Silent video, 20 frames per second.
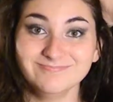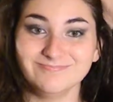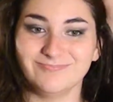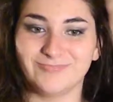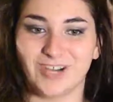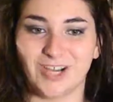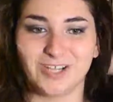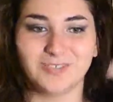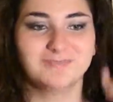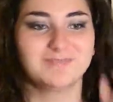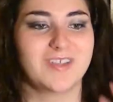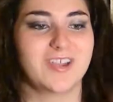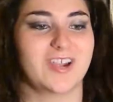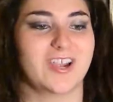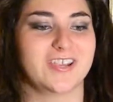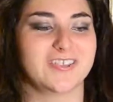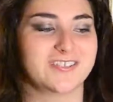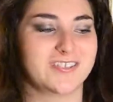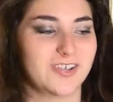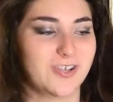Right?
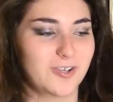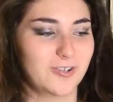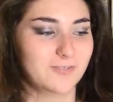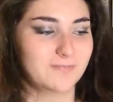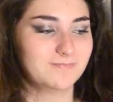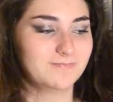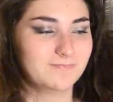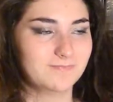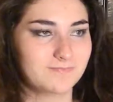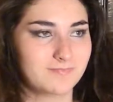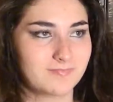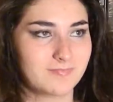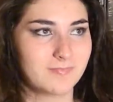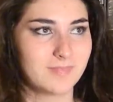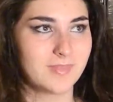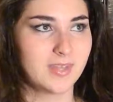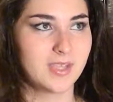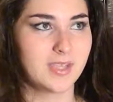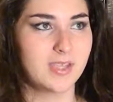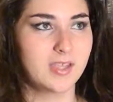Alright, so
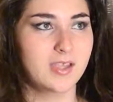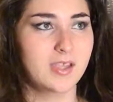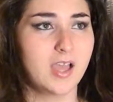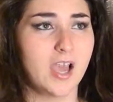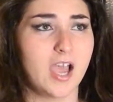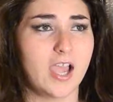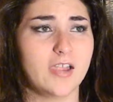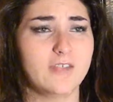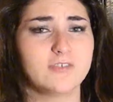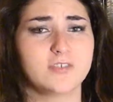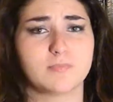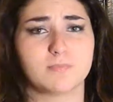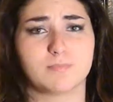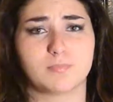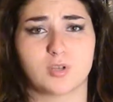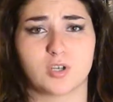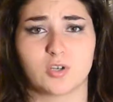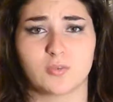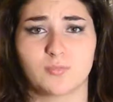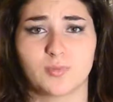I have to
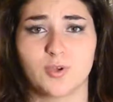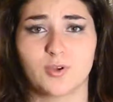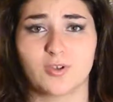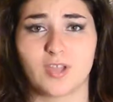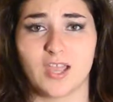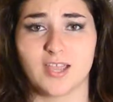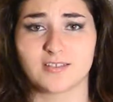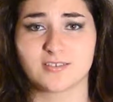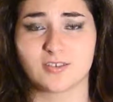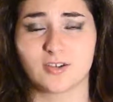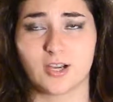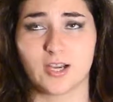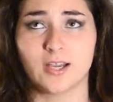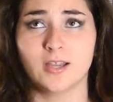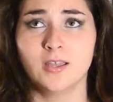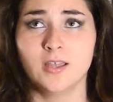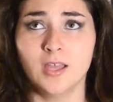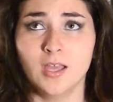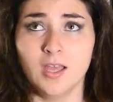burp. Okay, sorry.